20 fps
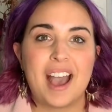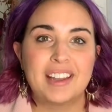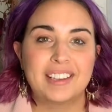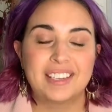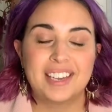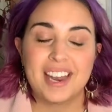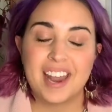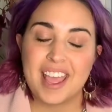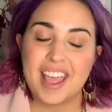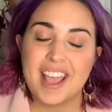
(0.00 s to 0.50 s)

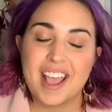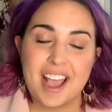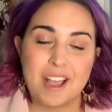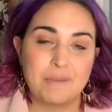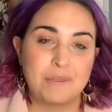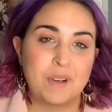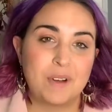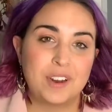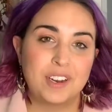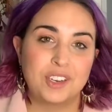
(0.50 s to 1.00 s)
Today I'm
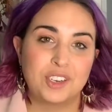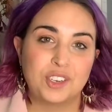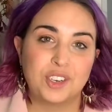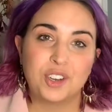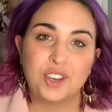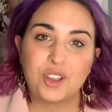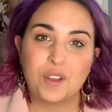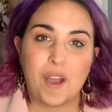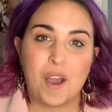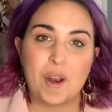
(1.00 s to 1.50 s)
going to show
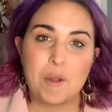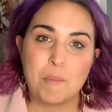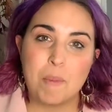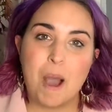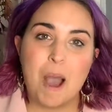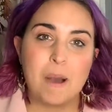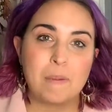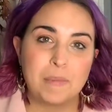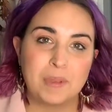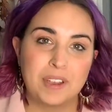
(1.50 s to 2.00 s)
you how to
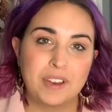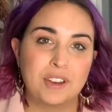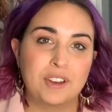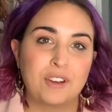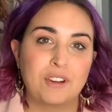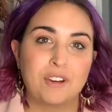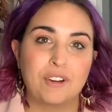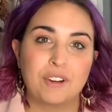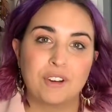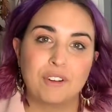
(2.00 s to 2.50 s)
pop in
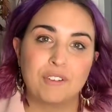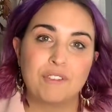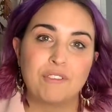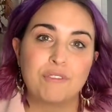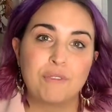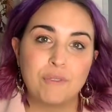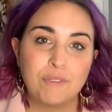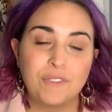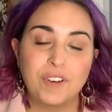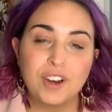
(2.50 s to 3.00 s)
your
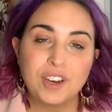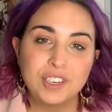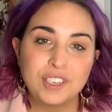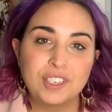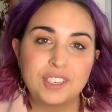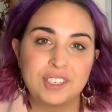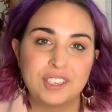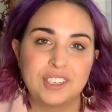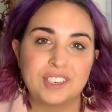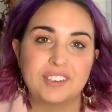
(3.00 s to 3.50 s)

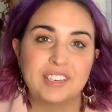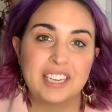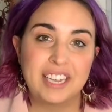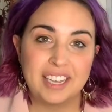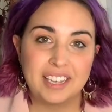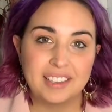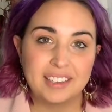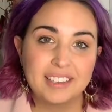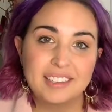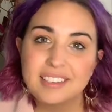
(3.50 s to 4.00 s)
first
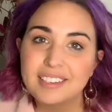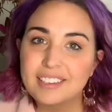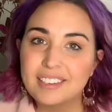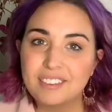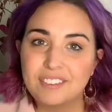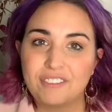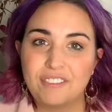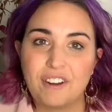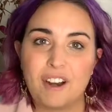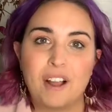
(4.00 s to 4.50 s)
tins
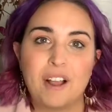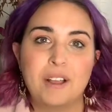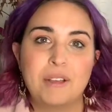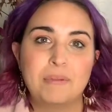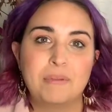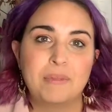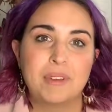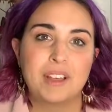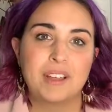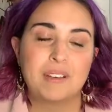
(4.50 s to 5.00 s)

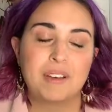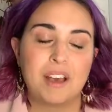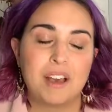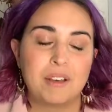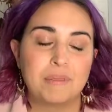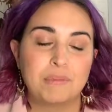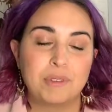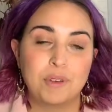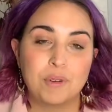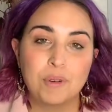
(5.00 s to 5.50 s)
from
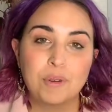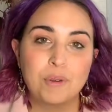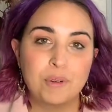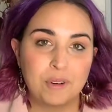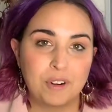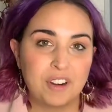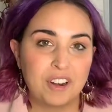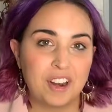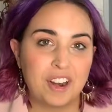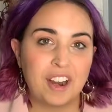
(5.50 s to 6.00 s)
your
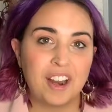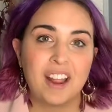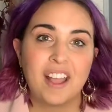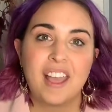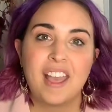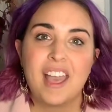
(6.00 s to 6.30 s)
order,